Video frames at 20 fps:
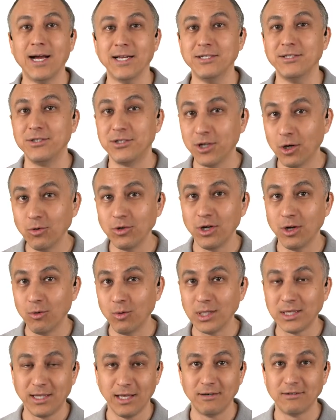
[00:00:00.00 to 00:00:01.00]
I don't
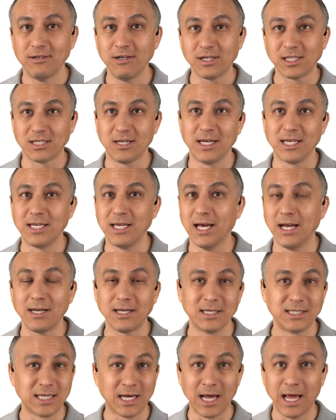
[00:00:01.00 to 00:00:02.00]
know what that looks like
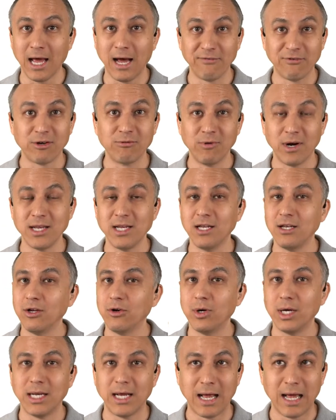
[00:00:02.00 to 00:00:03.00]
yet because I haven't run
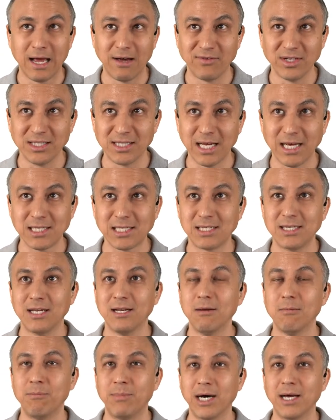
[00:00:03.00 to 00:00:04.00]
into it, I haven't
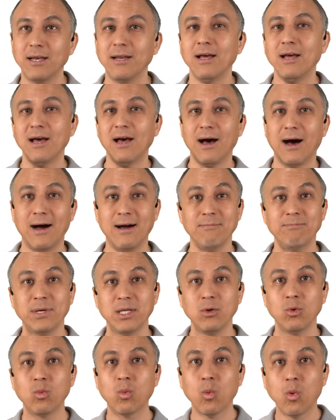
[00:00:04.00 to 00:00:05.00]
tested it, but I've
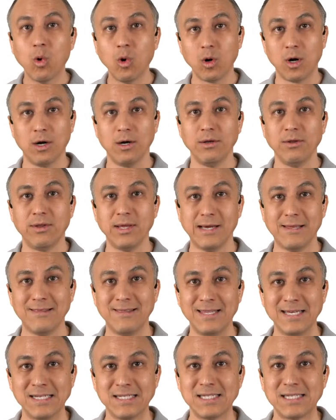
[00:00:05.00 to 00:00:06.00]
been warned
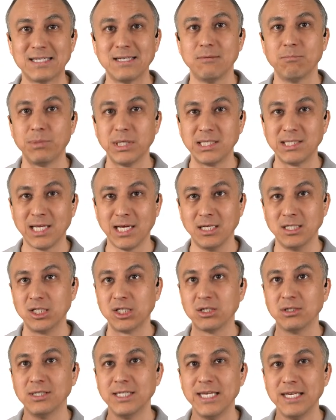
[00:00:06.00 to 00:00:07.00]
that this
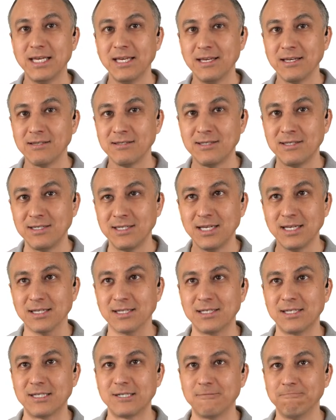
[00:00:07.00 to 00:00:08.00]
potentially
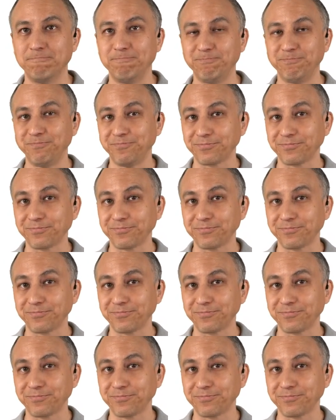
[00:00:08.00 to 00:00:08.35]
exists.